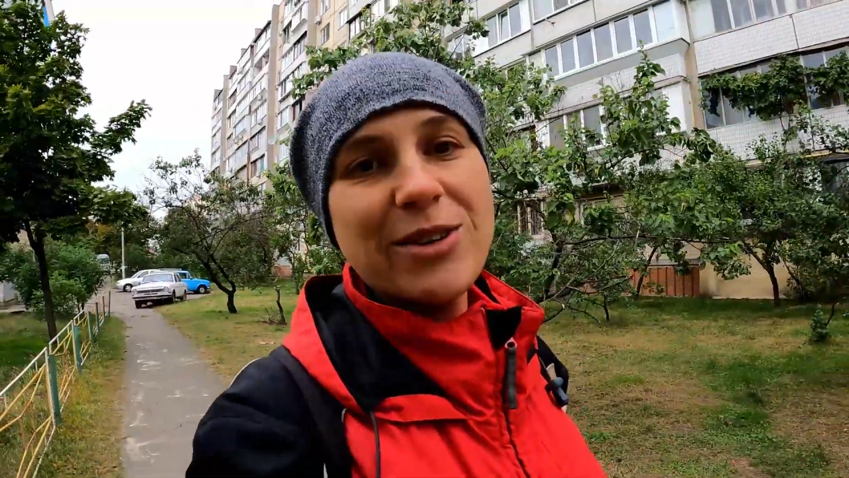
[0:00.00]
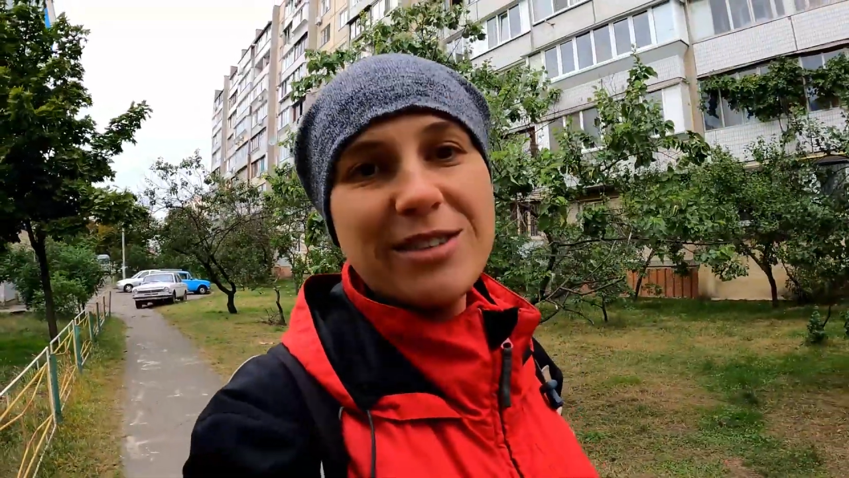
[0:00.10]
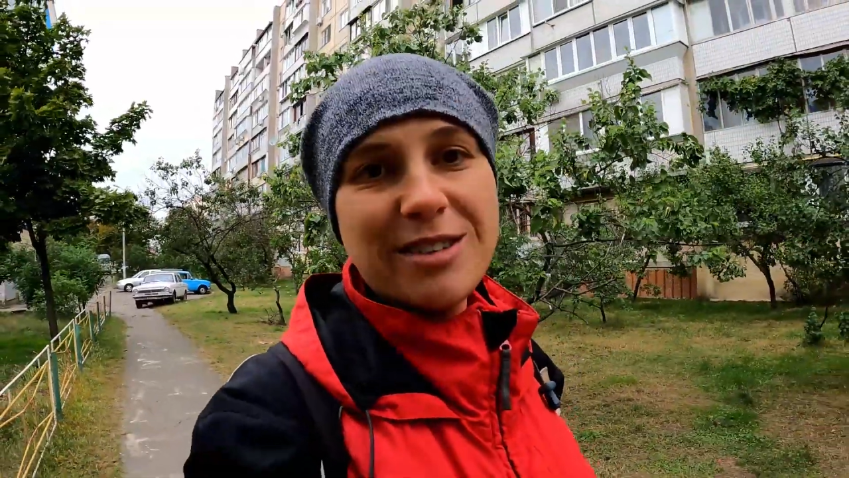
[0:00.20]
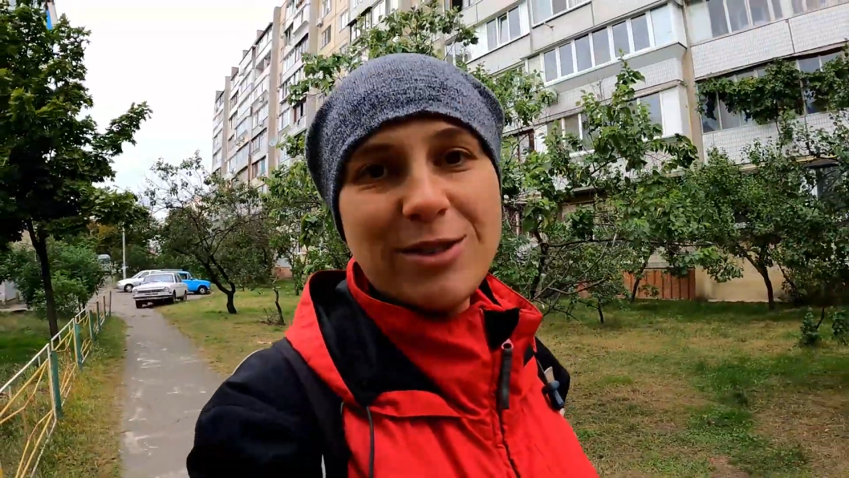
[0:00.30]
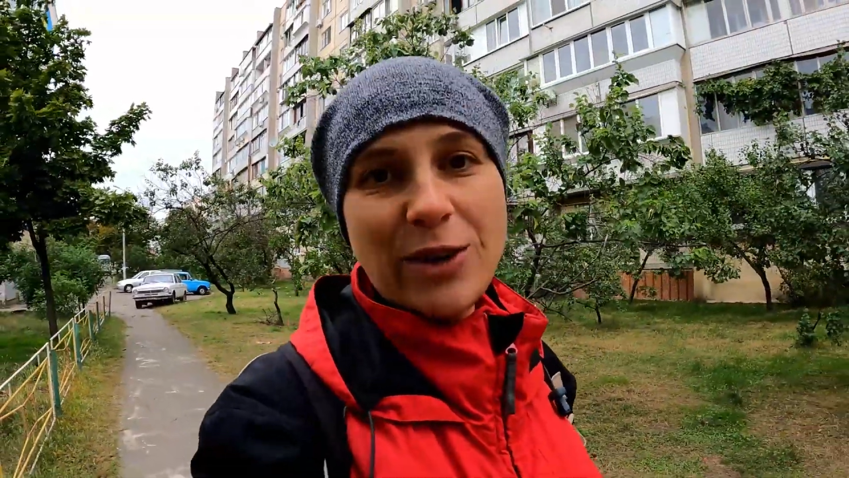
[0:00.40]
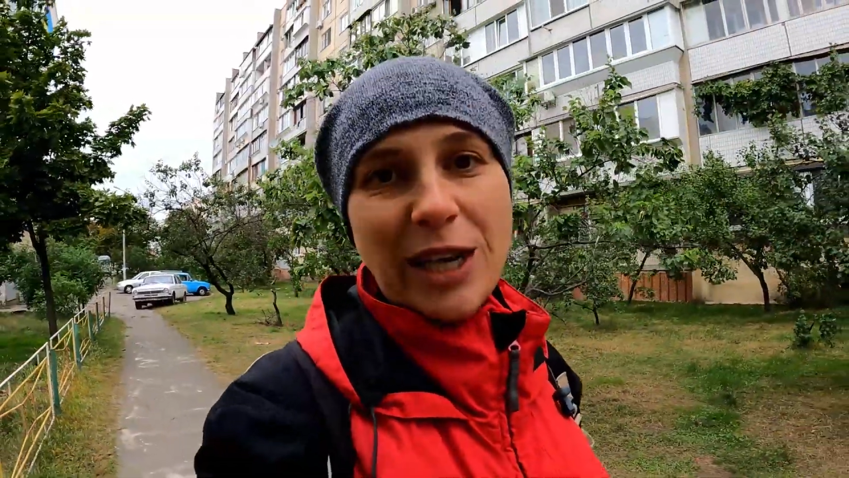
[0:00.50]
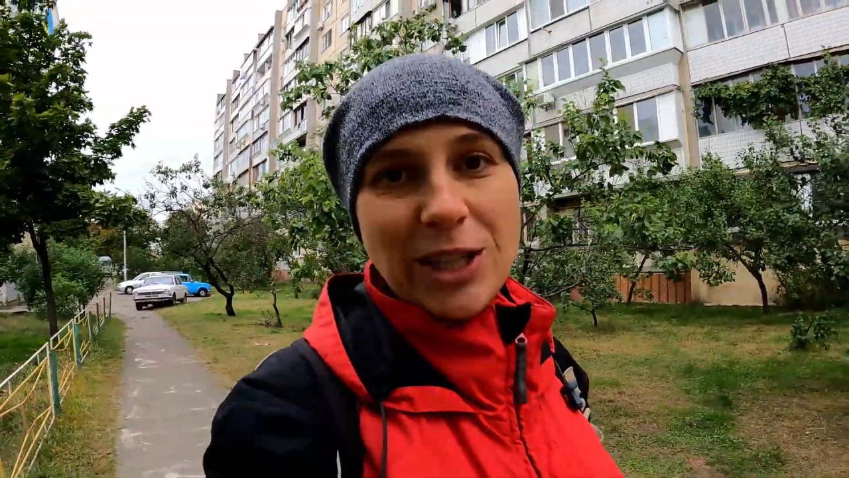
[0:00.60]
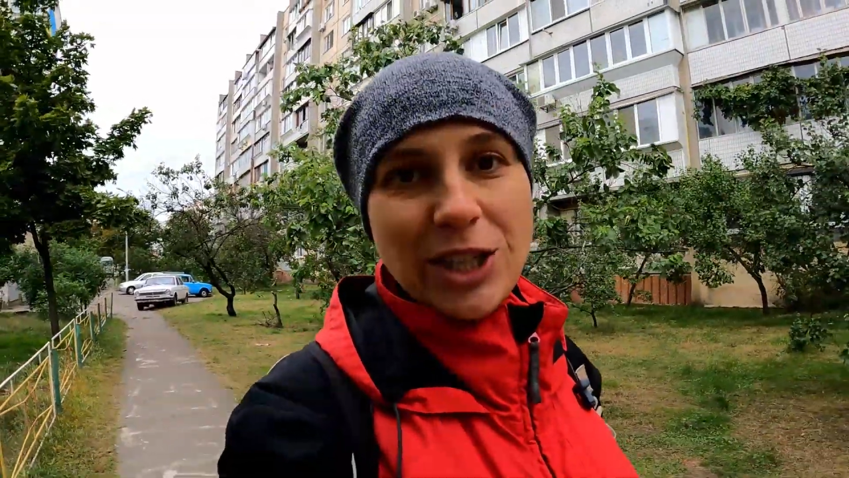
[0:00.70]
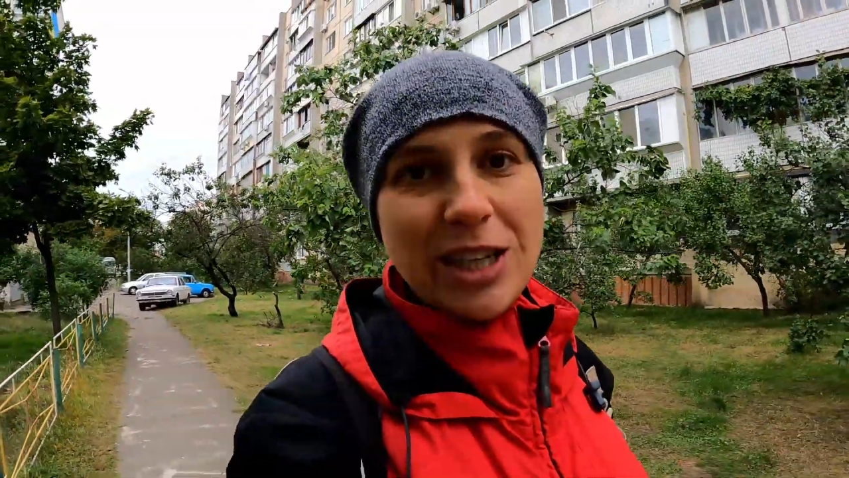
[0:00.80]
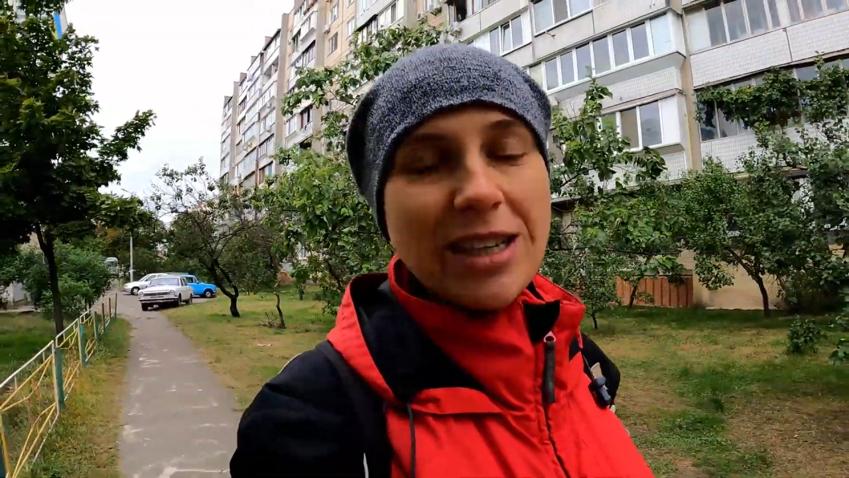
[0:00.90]

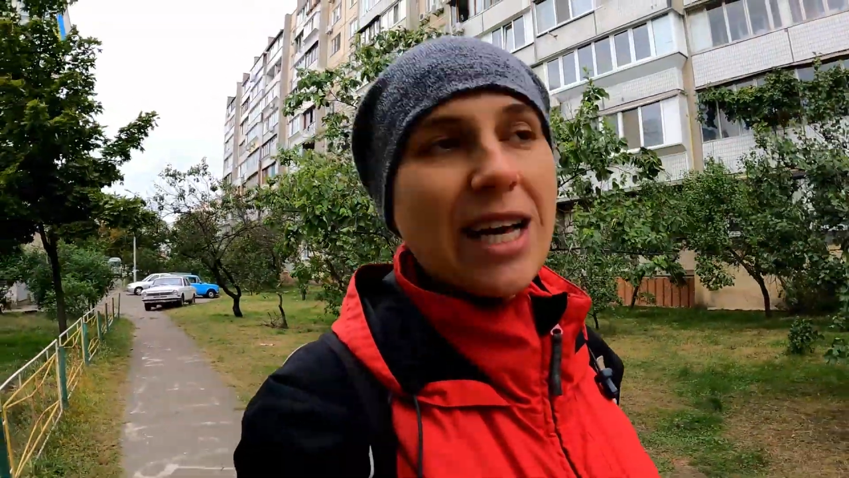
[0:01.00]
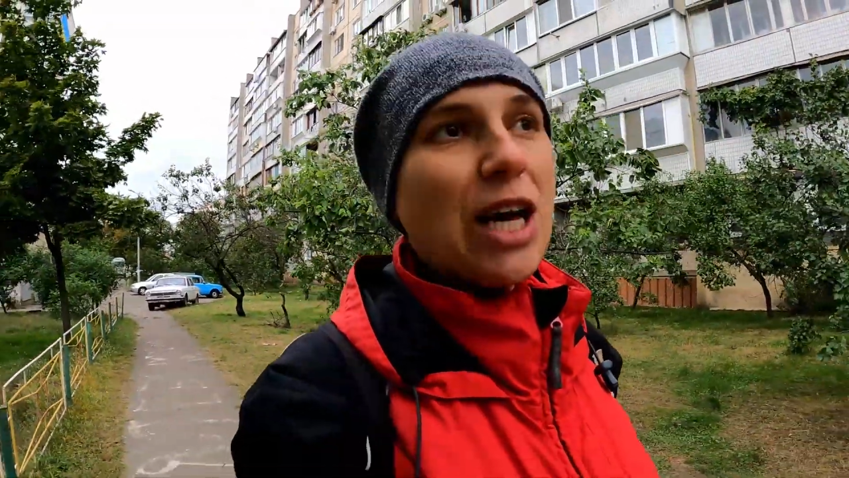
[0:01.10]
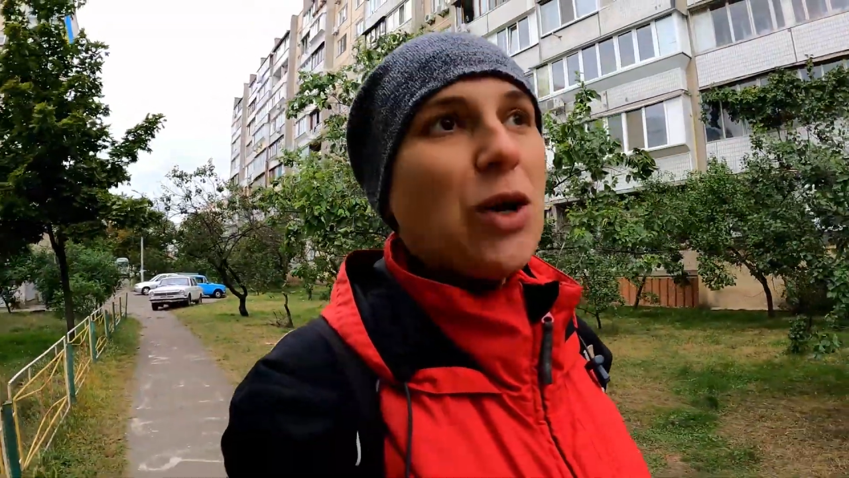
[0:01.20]
situation.